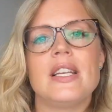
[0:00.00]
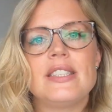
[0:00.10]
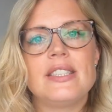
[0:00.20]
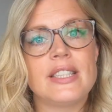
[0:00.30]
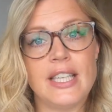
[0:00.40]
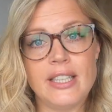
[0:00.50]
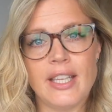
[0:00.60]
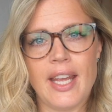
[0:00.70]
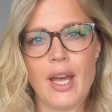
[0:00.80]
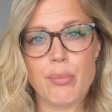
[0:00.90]

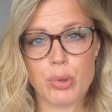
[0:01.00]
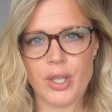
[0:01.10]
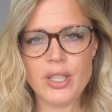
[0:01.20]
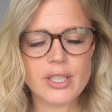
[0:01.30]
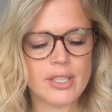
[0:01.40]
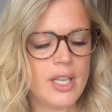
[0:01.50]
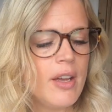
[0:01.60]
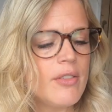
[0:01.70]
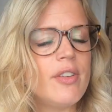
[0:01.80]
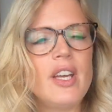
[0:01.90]
skincare product
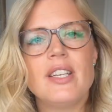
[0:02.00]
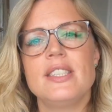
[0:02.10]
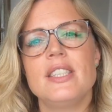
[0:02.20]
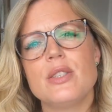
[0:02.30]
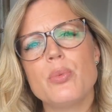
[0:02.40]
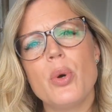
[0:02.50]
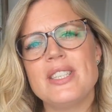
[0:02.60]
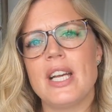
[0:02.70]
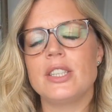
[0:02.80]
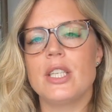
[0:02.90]
versus what
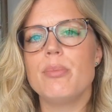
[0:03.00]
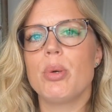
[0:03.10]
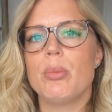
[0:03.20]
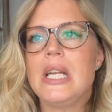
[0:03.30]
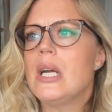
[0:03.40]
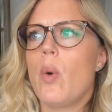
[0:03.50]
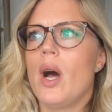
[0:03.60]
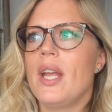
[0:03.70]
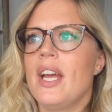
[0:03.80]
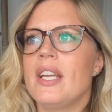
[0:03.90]
is actually probably
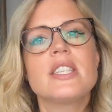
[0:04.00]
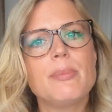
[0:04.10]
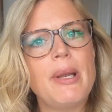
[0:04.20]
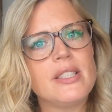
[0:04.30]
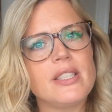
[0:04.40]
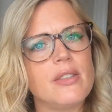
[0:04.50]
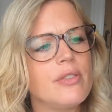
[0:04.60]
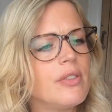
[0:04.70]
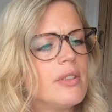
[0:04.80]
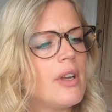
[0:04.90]
quite an
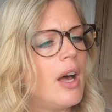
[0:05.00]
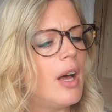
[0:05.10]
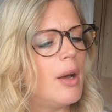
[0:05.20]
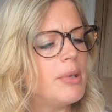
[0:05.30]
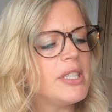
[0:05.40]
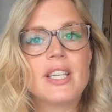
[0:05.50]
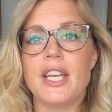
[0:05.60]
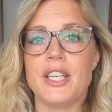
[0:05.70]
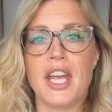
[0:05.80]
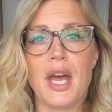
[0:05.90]
expensive
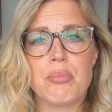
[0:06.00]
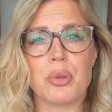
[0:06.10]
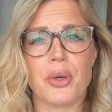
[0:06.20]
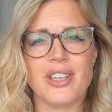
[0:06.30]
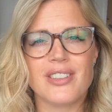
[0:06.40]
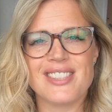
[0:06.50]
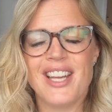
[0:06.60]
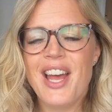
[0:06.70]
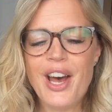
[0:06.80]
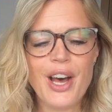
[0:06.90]
skincare product.
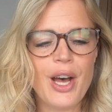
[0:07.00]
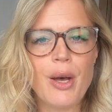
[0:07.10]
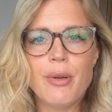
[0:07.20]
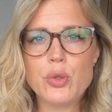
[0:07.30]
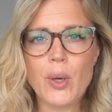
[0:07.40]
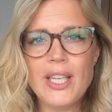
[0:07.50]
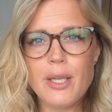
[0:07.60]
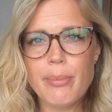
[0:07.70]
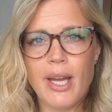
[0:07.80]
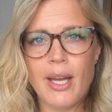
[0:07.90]

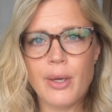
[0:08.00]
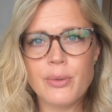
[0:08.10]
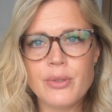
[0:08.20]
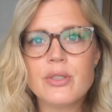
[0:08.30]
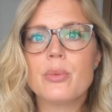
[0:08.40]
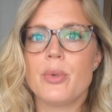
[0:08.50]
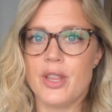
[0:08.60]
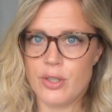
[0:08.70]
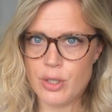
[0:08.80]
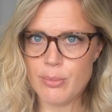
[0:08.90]
£28 with
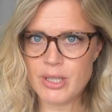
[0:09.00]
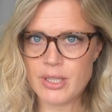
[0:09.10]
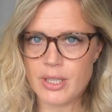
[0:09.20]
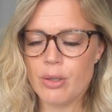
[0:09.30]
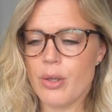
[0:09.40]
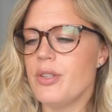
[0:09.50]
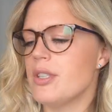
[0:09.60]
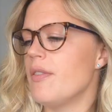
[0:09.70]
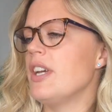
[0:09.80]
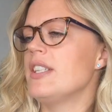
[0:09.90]
the 2 muslin cloth
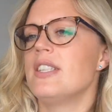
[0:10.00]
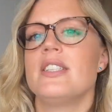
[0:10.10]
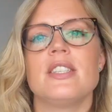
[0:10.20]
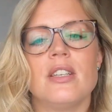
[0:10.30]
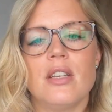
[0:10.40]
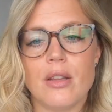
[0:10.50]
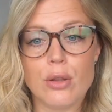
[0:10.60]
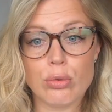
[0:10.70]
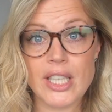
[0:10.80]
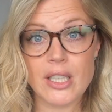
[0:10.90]
versus
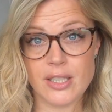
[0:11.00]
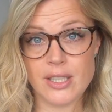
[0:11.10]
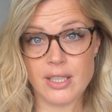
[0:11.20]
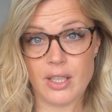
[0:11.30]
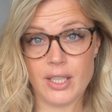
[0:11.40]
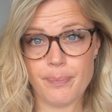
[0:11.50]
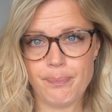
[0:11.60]
£3.99.